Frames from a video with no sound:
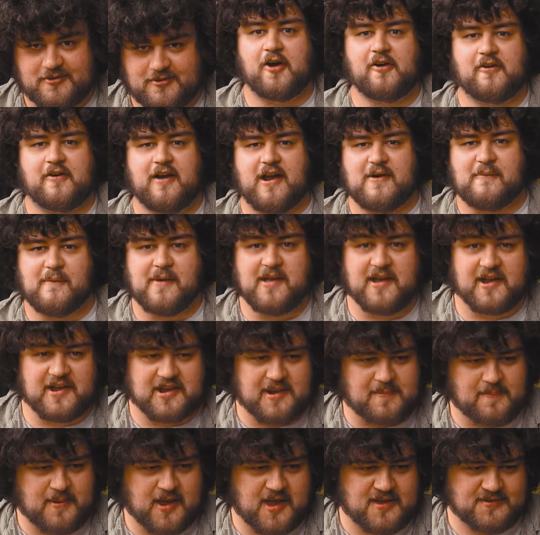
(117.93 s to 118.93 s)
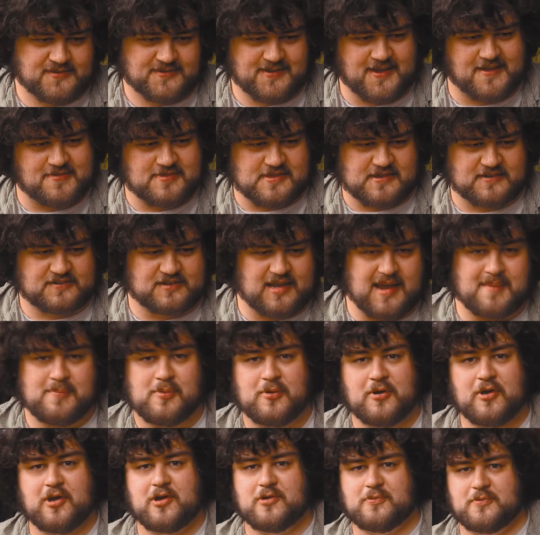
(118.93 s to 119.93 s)
All right, we are going to paste in the
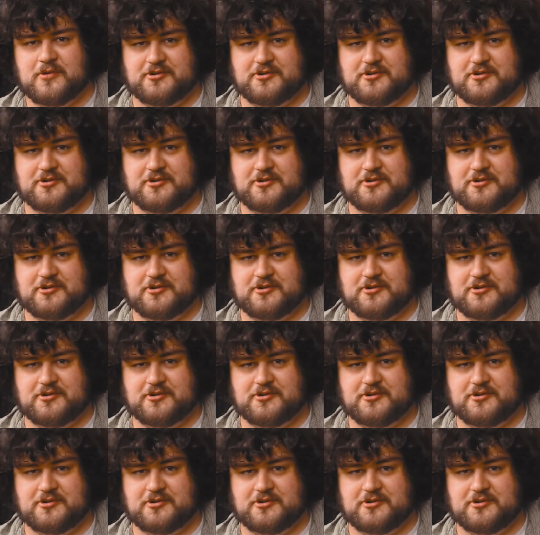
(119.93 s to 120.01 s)
sample code,